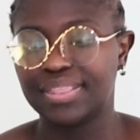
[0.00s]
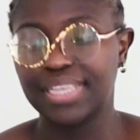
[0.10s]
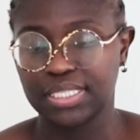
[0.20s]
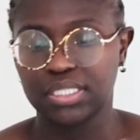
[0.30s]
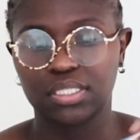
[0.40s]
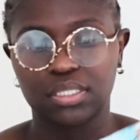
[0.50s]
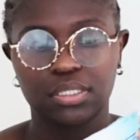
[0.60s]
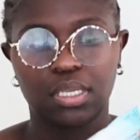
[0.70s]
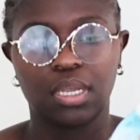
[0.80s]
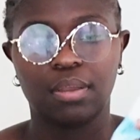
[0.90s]
this,
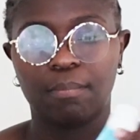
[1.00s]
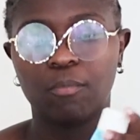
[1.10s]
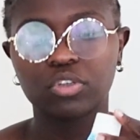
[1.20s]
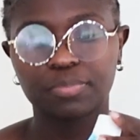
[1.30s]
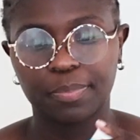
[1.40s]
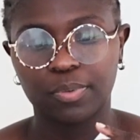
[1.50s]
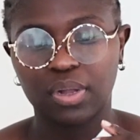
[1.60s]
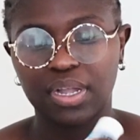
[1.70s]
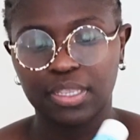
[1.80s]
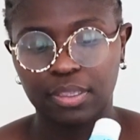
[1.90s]
most
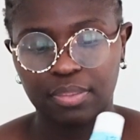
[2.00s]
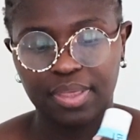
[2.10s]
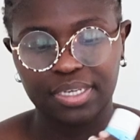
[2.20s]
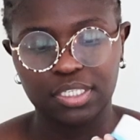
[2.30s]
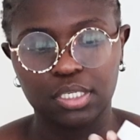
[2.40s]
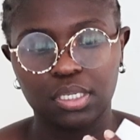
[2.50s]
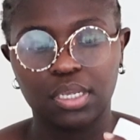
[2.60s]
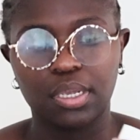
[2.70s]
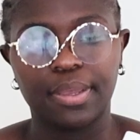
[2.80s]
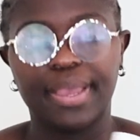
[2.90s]
people argue that
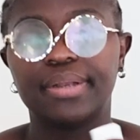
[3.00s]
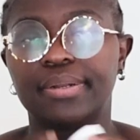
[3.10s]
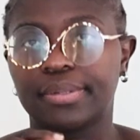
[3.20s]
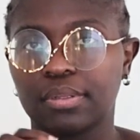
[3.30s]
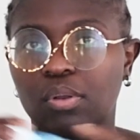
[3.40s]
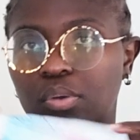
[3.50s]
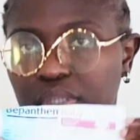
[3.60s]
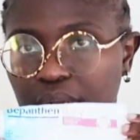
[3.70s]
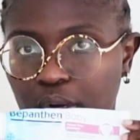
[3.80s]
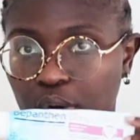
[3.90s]
a little
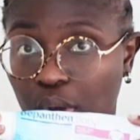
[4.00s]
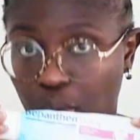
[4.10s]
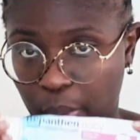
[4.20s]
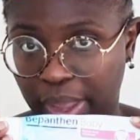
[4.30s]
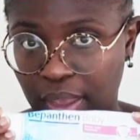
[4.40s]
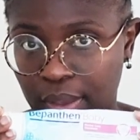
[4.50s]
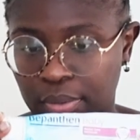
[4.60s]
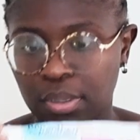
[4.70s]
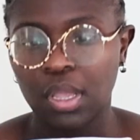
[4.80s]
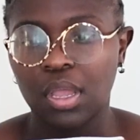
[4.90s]
goes a long way.
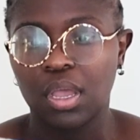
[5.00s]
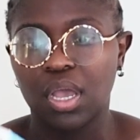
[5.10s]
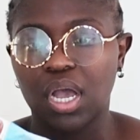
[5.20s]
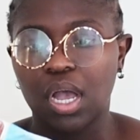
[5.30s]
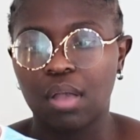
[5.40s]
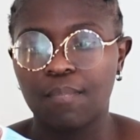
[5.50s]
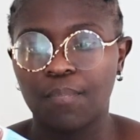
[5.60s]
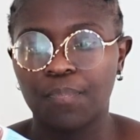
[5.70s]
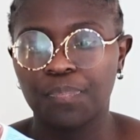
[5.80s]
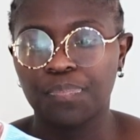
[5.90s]

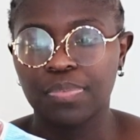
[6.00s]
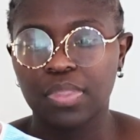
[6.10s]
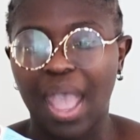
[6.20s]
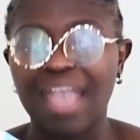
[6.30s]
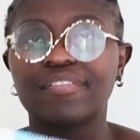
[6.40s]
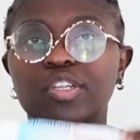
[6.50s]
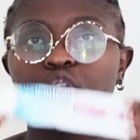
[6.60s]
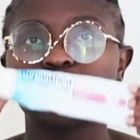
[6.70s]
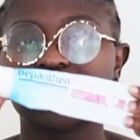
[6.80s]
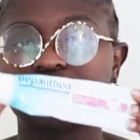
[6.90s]
I
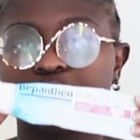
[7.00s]
haven't used it